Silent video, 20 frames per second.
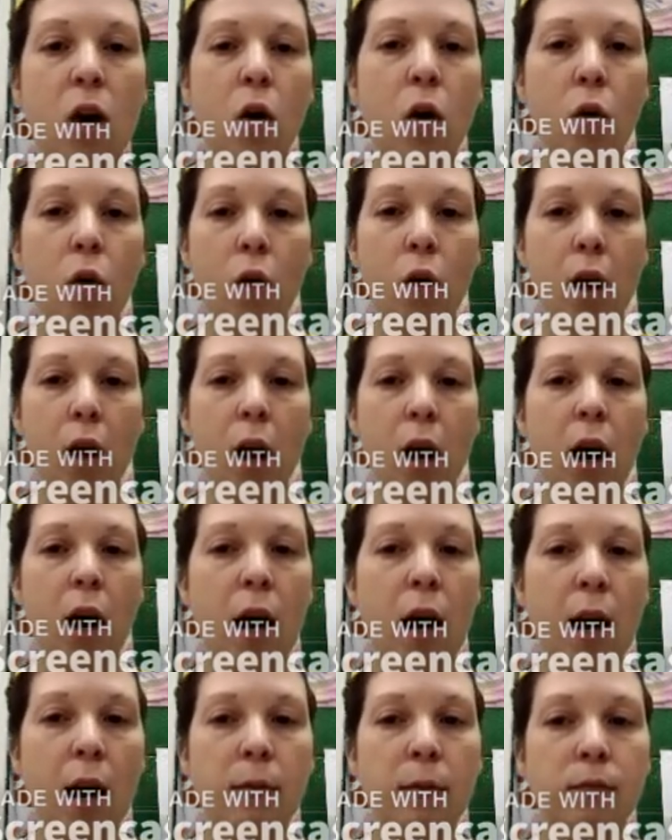Or
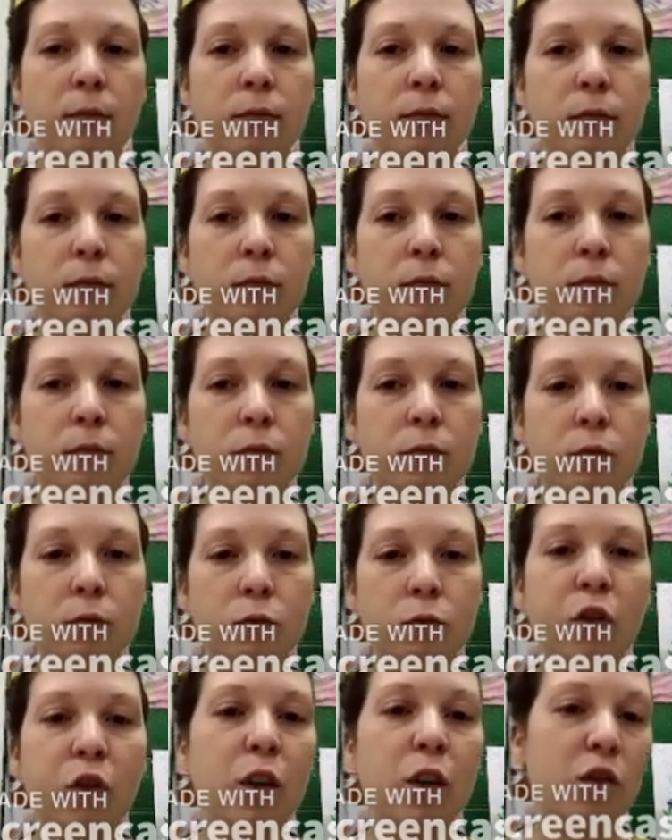
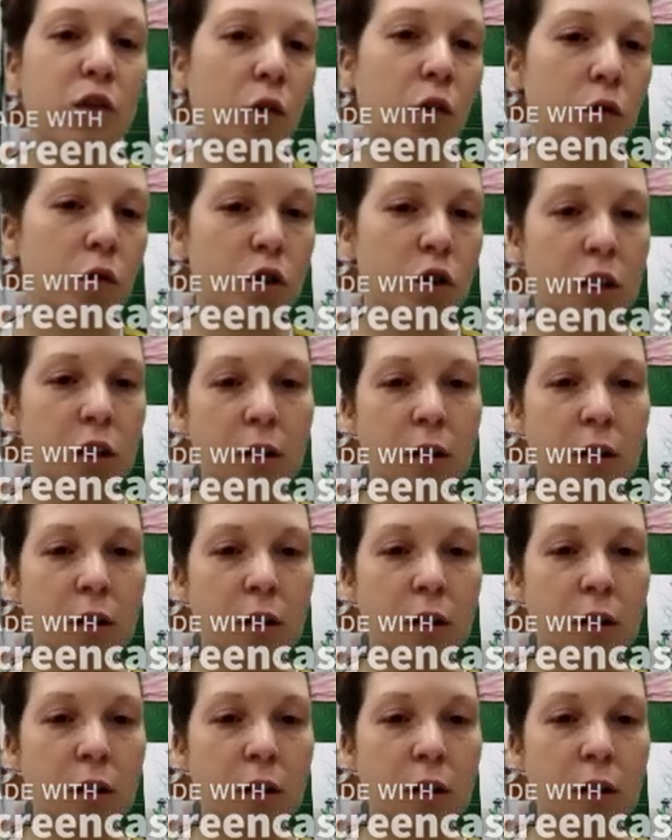for a solution,